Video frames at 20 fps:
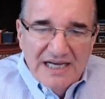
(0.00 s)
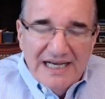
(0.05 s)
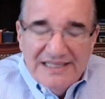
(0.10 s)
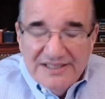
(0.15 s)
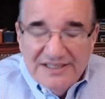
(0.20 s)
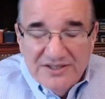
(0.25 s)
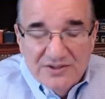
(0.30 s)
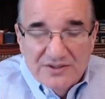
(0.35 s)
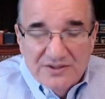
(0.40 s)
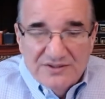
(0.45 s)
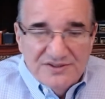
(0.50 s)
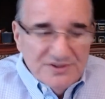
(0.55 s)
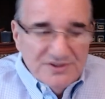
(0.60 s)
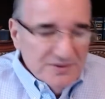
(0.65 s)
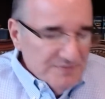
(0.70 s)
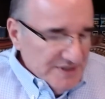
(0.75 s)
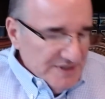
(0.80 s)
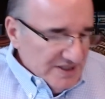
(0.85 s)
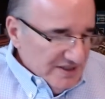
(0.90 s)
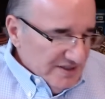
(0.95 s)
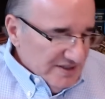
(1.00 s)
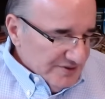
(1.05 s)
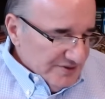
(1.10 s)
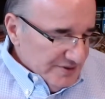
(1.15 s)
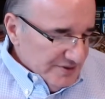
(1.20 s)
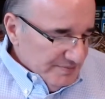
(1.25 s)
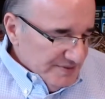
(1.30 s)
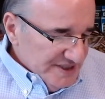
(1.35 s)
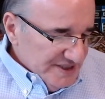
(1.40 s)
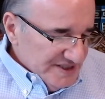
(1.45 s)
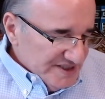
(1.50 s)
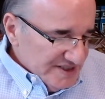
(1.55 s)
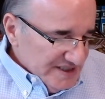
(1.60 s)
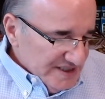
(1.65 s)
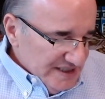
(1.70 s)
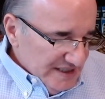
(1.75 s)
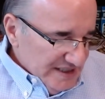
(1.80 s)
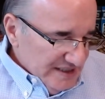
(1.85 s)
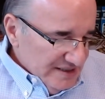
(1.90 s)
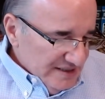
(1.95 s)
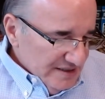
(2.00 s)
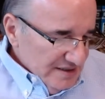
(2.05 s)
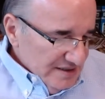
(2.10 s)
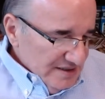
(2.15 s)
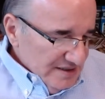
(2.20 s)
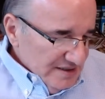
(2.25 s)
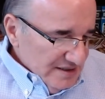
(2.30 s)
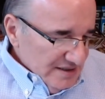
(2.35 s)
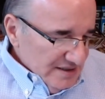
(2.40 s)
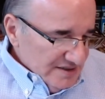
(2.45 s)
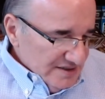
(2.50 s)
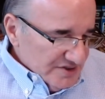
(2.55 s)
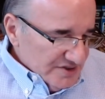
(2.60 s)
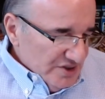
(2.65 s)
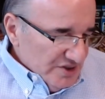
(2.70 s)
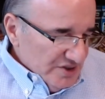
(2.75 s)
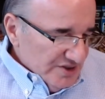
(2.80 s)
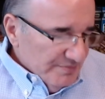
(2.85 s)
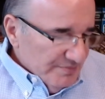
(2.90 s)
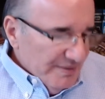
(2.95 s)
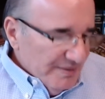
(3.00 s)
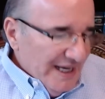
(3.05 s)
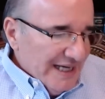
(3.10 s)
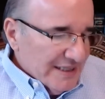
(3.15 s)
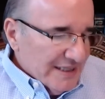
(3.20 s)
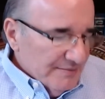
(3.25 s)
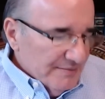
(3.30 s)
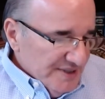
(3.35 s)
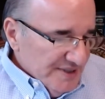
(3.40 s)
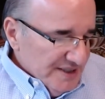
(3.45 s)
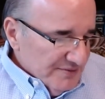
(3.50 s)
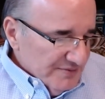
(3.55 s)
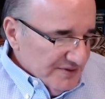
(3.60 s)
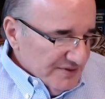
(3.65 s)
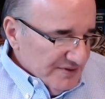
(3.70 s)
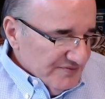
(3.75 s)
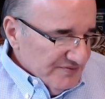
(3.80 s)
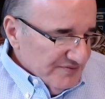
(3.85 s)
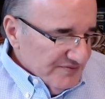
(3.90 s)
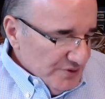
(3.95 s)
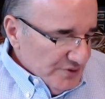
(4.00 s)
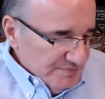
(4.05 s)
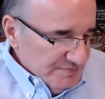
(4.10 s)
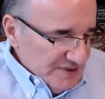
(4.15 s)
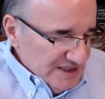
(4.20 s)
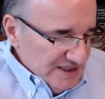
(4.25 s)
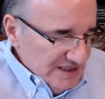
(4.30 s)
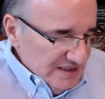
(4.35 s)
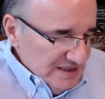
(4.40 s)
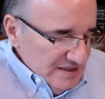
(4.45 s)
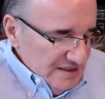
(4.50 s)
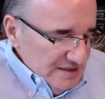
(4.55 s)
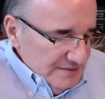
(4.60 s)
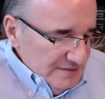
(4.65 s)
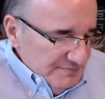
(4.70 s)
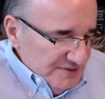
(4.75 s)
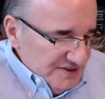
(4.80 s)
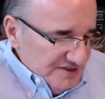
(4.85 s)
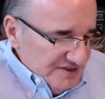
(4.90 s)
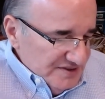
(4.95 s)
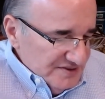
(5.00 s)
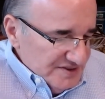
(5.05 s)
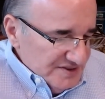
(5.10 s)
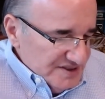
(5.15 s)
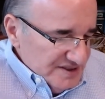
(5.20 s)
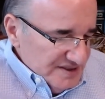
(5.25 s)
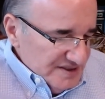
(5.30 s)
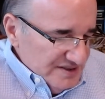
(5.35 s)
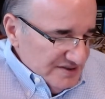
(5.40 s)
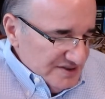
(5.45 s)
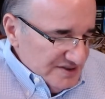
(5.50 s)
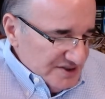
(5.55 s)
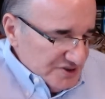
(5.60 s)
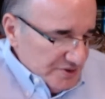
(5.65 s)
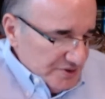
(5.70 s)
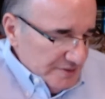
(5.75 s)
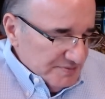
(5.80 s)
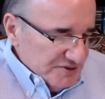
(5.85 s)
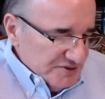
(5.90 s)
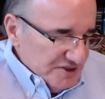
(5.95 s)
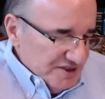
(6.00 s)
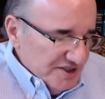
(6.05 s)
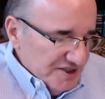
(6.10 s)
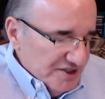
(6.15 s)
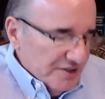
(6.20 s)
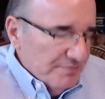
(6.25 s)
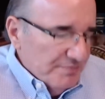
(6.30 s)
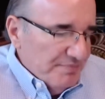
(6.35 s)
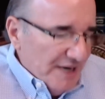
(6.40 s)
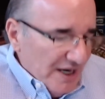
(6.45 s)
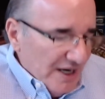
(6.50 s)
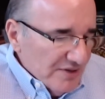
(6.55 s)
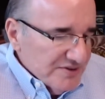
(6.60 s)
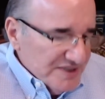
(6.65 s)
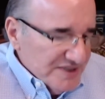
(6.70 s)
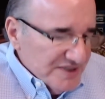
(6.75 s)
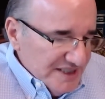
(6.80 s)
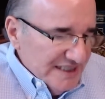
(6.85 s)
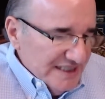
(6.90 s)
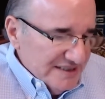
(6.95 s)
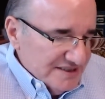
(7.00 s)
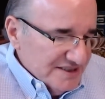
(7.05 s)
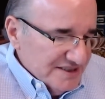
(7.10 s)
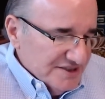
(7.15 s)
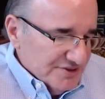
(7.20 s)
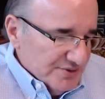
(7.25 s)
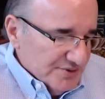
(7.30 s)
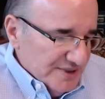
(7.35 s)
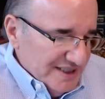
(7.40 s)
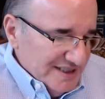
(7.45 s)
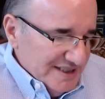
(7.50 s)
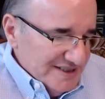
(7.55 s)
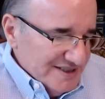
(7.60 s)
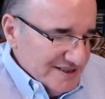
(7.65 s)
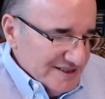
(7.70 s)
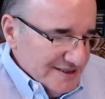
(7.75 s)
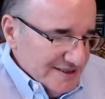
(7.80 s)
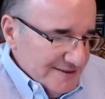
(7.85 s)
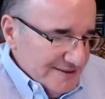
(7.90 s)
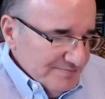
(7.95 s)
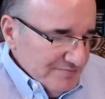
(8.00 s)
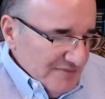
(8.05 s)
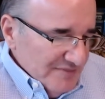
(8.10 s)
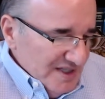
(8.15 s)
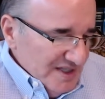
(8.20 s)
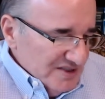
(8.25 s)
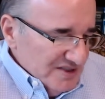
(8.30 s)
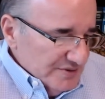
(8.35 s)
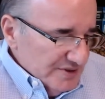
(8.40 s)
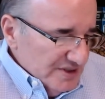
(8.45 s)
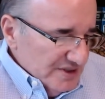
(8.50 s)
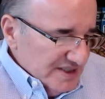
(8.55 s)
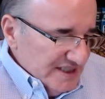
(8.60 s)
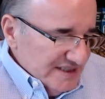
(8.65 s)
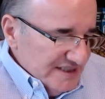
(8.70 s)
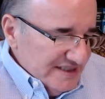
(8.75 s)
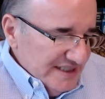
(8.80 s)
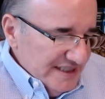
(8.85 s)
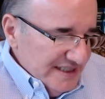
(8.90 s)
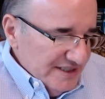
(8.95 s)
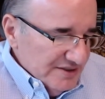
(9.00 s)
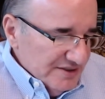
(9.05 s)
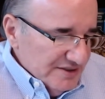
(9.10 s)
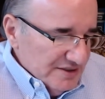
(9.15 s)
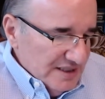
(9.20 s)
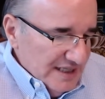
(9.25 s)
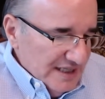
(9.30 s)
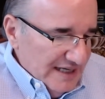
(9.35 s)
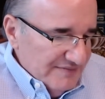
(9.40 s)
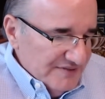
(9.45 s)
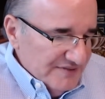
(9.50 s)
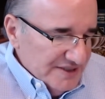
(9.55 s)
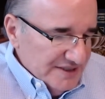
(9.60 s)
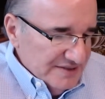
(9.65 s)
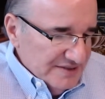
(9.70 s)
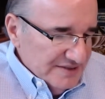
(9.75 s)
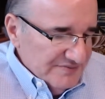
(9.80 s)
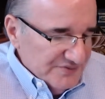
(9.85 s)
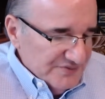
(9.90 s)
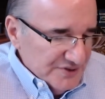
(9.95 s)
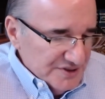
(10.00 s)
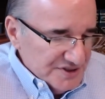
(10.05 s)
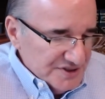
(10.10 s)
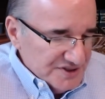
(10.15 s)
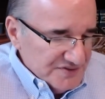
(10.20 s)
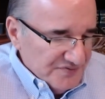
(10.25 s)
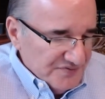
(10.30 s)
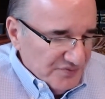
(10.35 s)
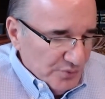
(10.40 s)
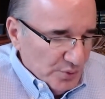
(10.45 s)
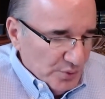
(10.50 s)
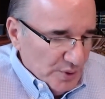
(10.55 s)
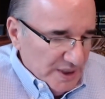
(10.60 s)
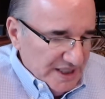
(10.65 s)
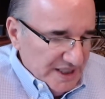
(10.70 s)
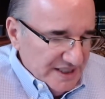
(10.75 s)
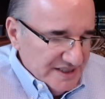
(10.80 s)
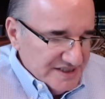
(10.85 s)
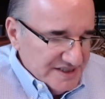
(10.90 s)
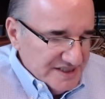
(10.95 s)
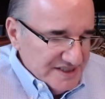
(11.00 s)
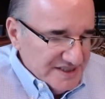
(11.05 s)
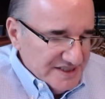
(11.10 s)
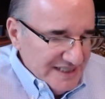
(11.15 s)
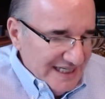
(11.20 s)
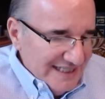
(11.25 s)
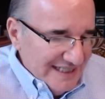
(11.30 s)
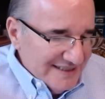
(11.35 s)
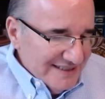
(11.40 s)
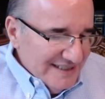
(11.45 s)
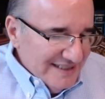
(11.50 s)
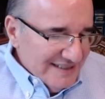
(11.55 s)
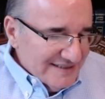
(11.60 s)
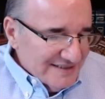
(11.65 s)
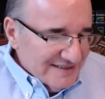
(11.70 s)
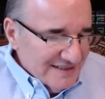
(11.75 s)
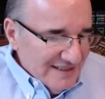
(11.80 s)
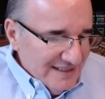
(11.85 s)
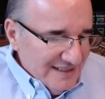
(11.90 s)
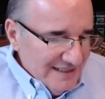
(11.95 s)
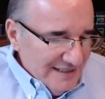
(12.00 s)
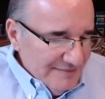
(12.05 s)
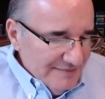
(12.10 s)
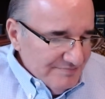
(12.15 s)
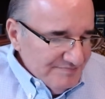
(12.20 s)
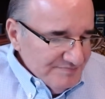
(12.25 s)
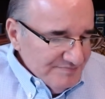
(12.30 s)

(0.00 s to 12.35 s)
the earth. So about 100 BC, it's called the Maccabean Revolt, but there's scripture here about the Antichrist. So I want to look at Daniel 11 and verse 40, and it says, "At that time,